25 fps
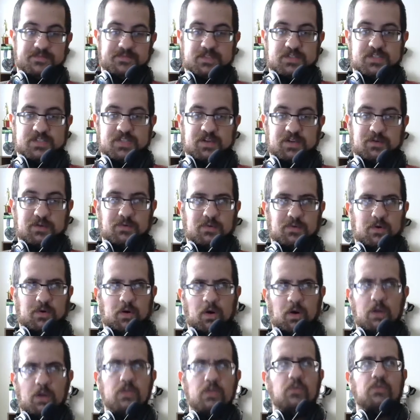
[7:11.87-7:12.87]
So
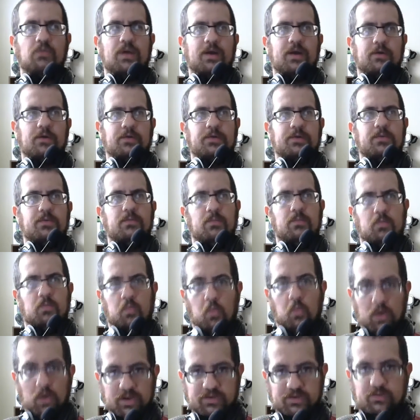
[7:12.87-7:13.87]
all around,
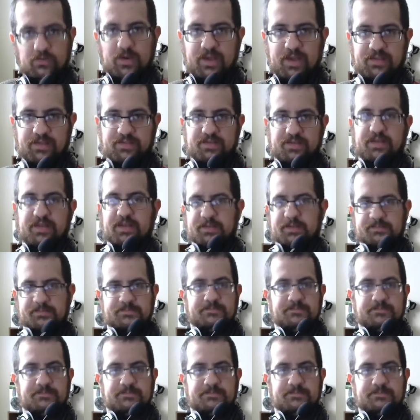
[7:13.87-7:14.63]
what do I think?